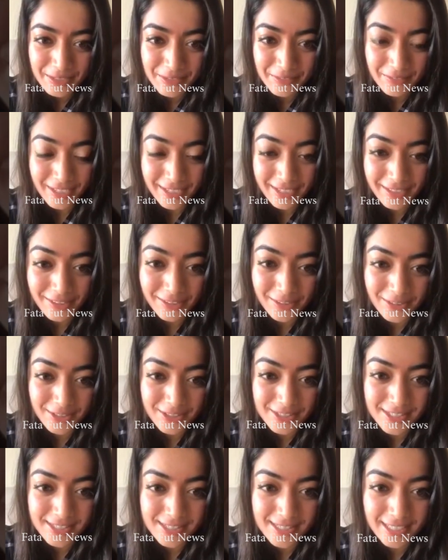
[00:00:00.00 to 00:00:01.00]
You're very
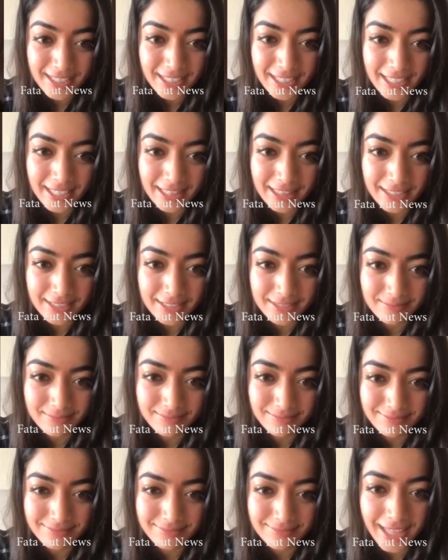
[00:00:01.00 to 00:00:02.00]
gorgeous in Geeta.
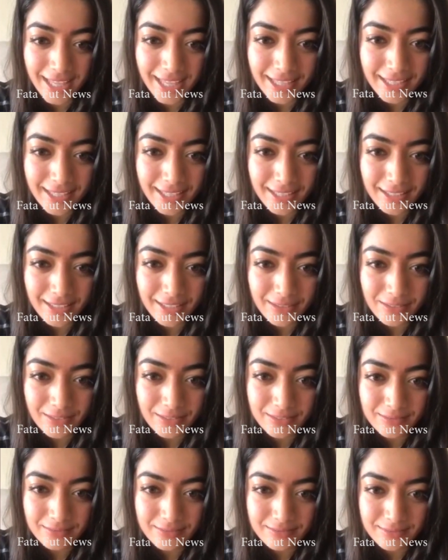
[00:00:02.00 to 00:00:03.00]
Thank
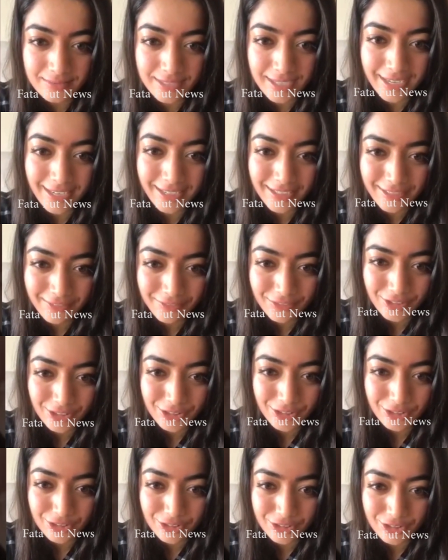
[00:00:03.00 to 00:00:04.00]
you. I love
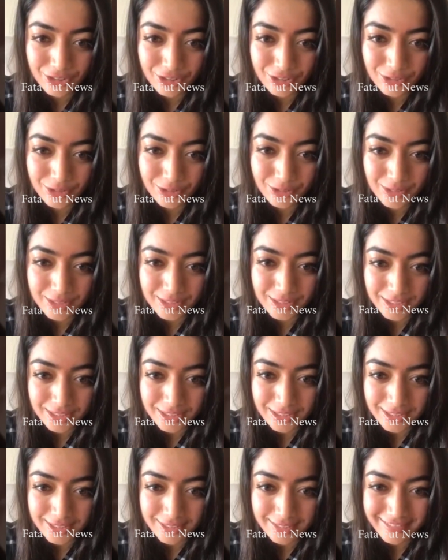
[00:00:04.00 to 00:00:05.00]
you too.
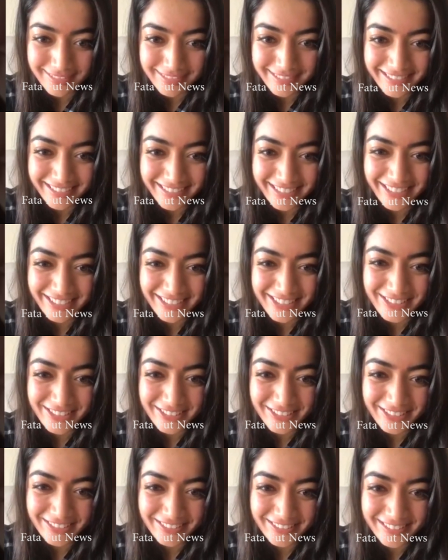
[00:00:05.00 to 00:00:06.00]
Looks
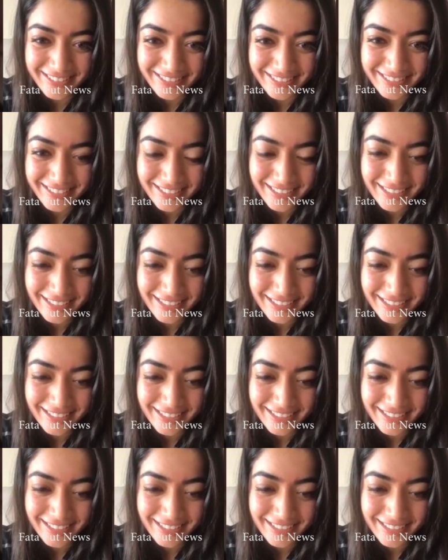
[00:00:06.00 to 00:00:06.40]
so cute.